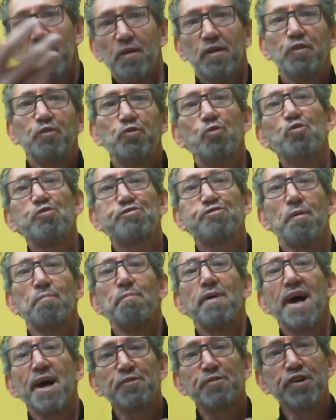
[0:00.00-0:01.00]
do some
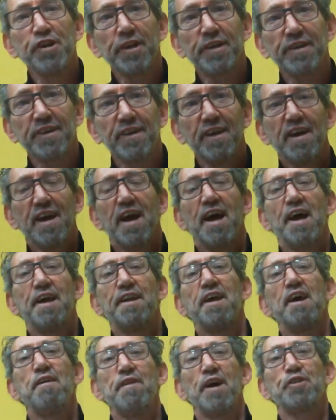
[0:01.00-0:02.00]
magic
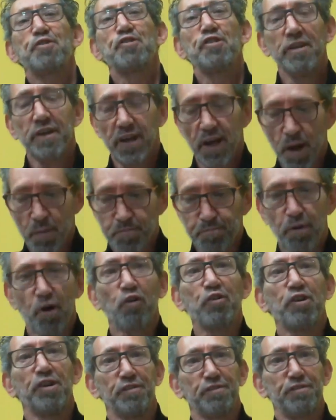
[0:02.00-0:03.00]
and have actually a
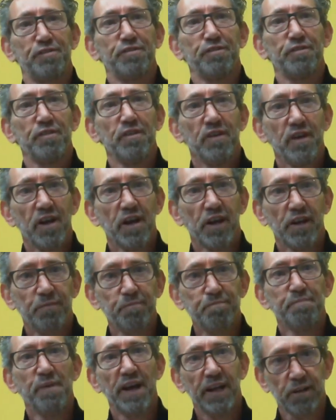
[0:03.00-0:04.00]
pocket, a,
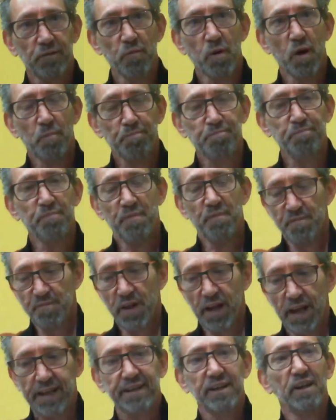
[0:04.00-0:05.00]
a, a,
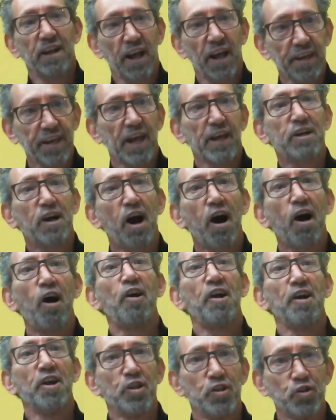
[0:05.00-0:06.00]
like a
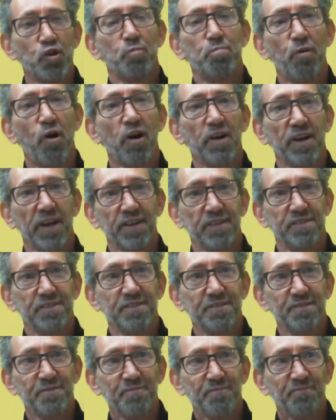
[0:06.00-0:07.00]
car in your pocket.
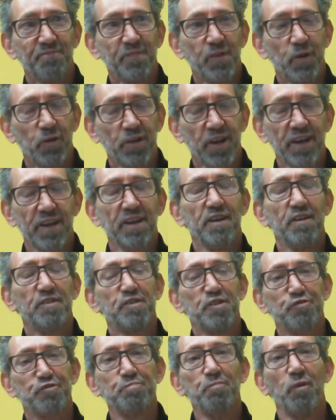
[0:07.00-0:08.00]
Okay,
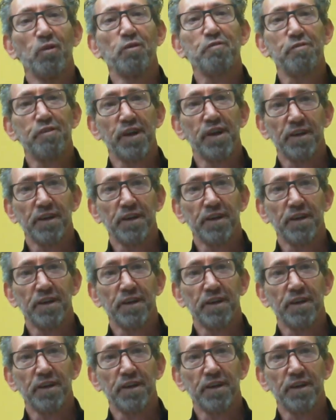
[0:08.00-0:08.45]
the smallest thing.